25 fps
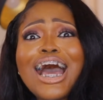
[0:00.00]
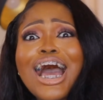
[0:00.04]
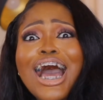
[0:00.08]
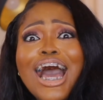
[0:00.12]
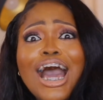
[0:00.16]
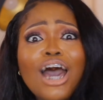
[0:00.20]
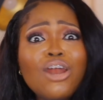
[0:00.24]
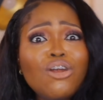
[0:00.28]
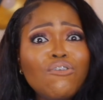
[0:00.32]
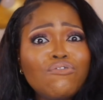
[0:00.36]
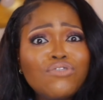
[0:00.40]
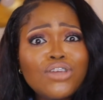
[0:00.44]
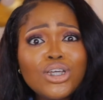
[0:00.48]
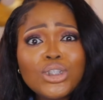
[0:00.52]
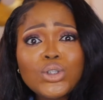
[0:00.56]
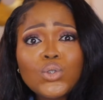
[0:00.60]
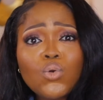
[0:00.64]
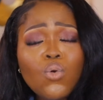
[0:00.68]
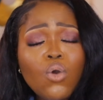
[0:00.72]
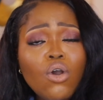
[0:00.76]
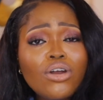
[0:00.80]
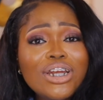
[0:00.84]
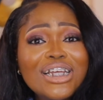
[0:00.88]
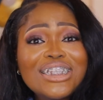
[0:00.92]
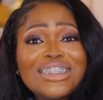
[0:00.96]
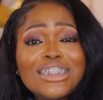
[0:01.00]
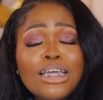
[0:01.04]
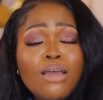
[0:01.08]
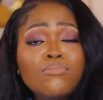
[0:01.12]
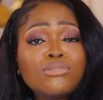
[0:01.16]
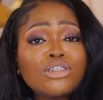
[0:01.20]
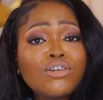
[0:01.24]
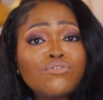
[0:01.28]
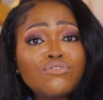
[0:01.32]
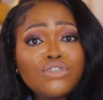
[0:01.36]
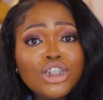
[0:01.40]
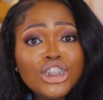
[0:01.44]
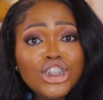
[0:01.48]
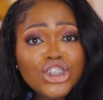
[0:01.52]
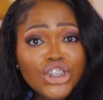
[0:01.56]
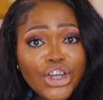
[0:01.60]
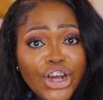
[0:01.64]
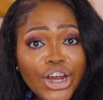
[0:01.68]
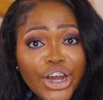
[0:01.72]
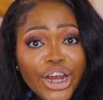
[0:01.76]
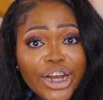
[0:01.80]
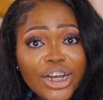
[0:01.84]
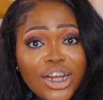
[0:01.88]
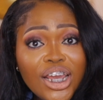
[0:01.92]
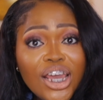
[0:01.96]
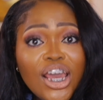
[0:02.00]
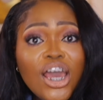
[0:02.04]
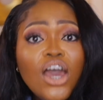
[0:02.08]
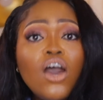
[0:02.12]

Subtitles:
out of this world in terms of return,